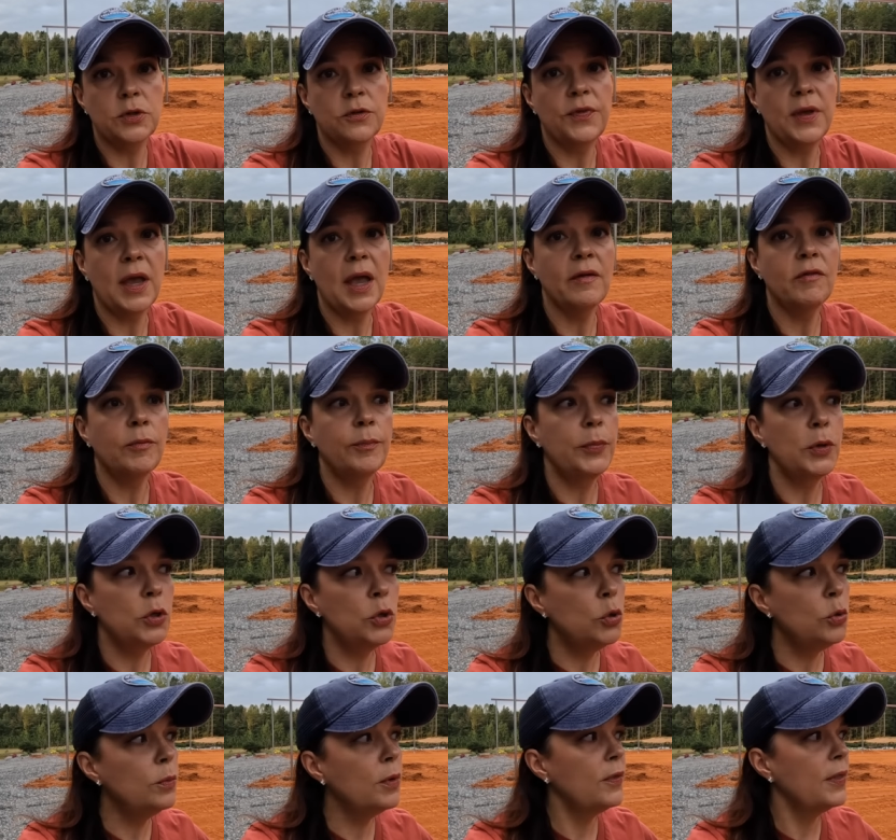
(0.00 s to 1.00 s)
So if they have a
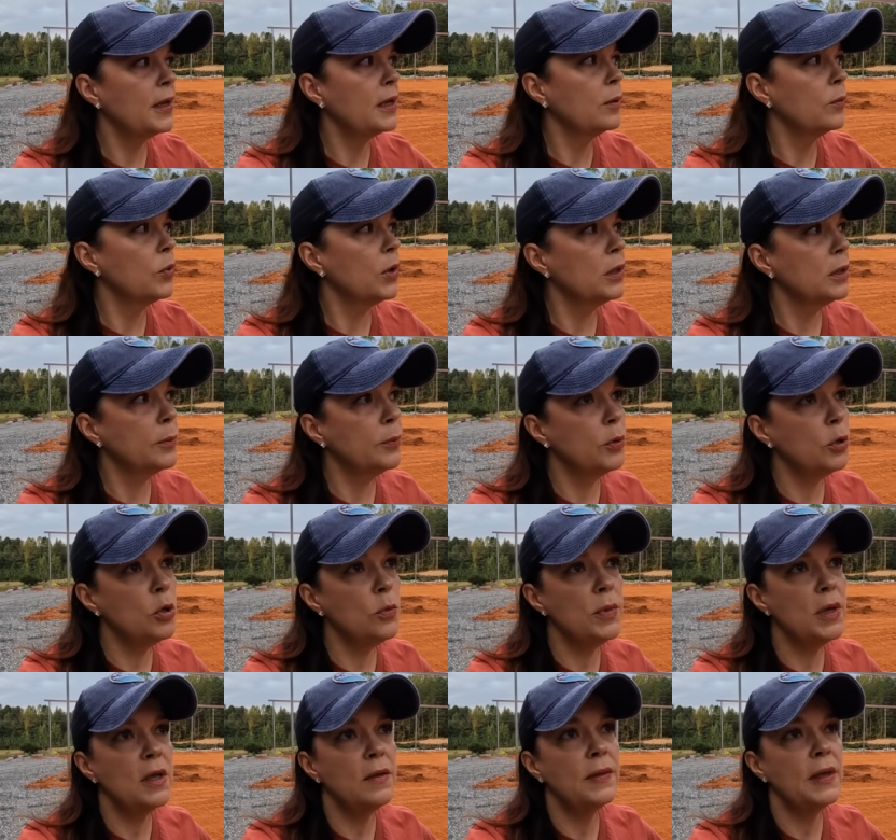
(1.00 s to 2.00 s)
boom, they can bring the
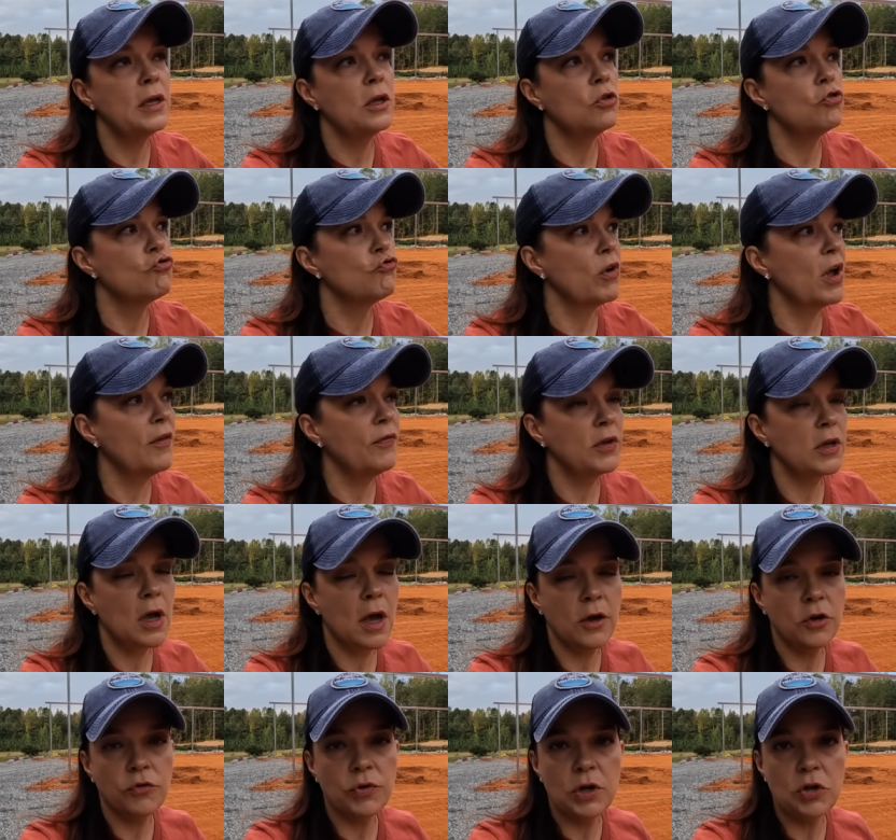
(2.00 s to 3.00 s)
boom in, they can drive the
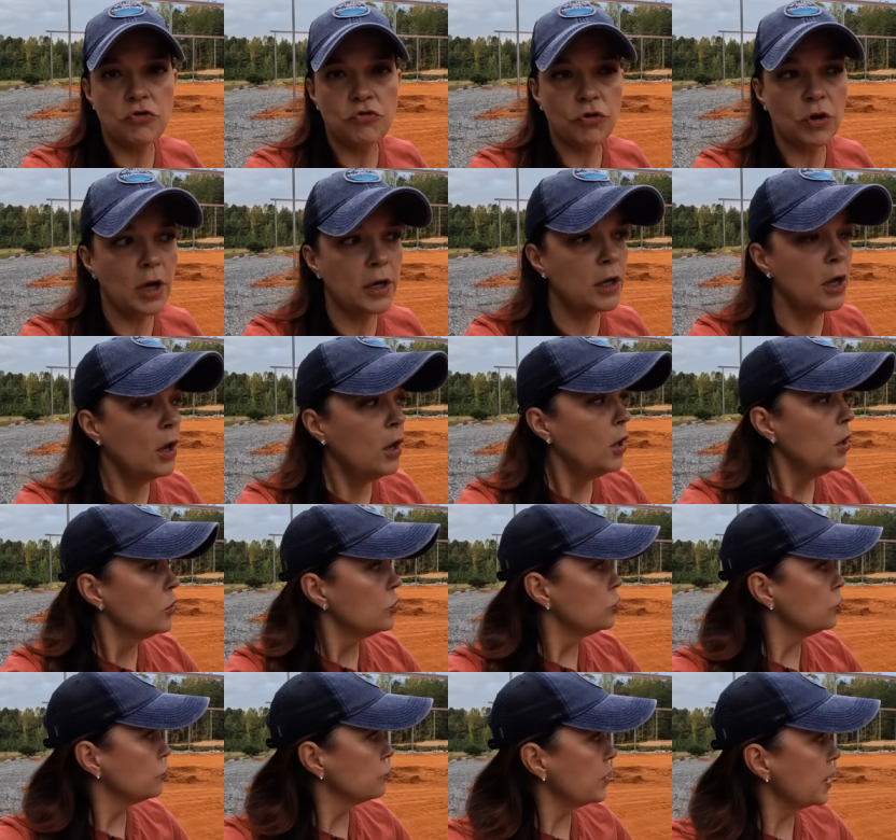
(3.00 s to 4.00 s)
concrete truck
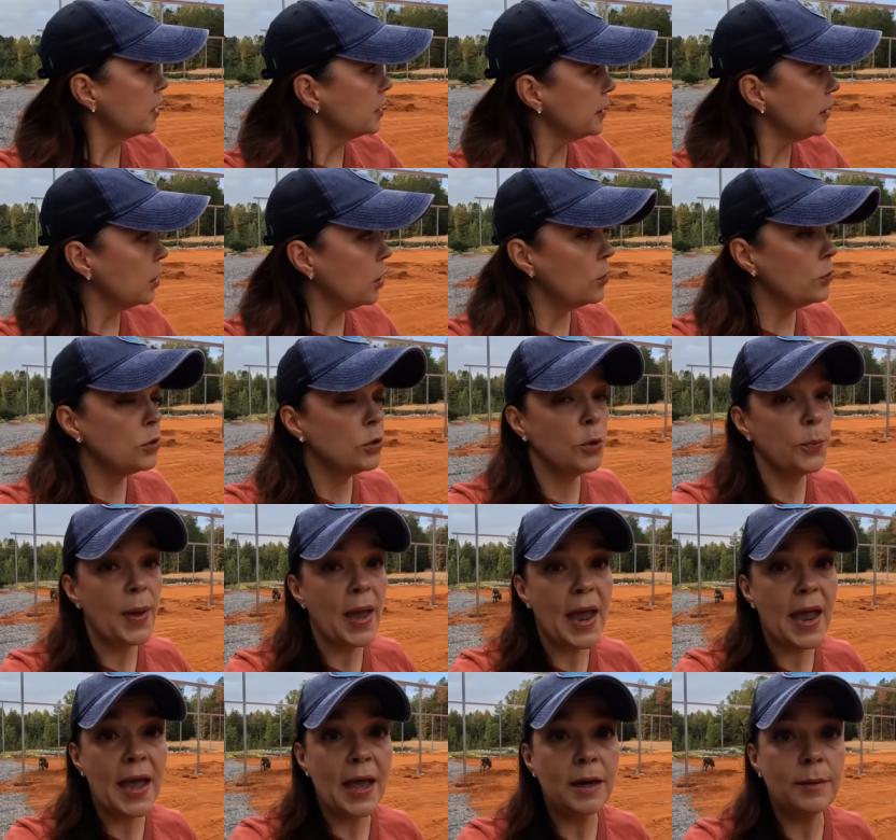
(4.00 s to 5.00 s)
directly onto the
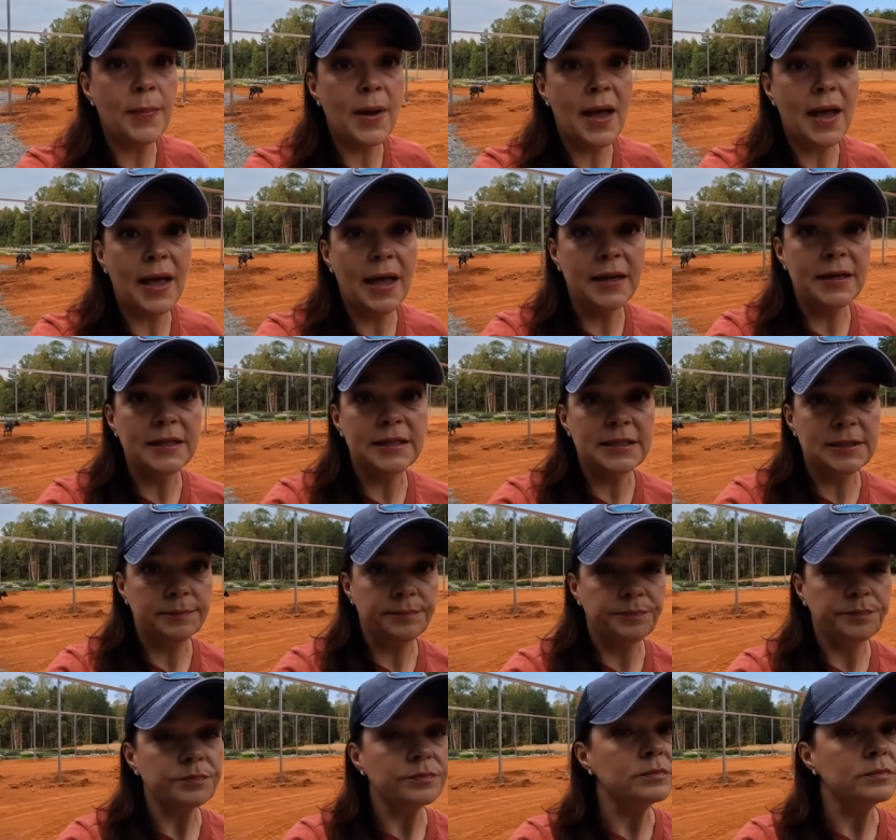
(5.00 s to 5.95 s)
pad behind us,